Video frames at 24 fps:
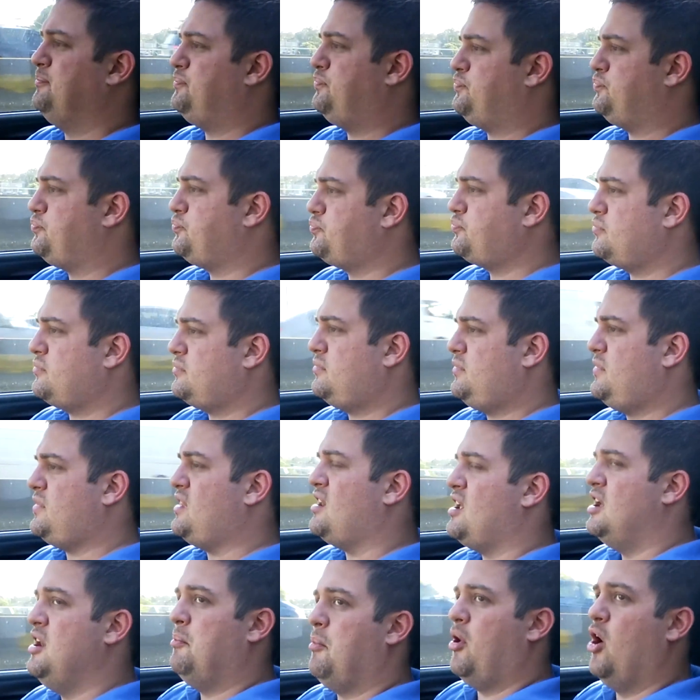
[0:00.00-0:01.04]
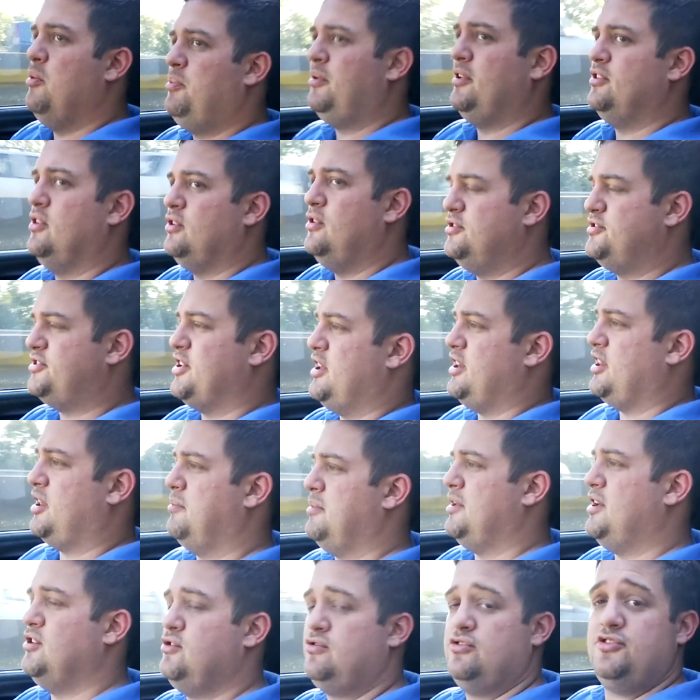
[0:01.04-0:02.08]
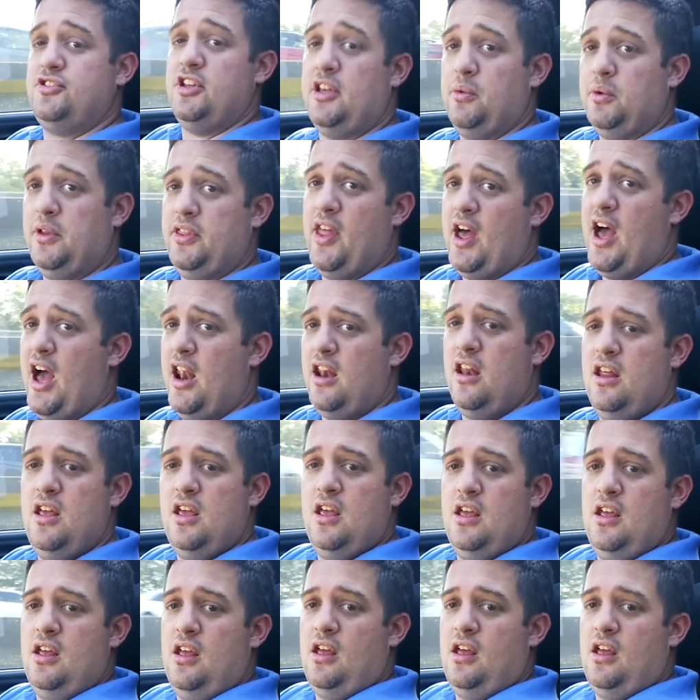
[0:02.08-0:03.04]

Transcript: I'm hoping to do something a bit interesting with that.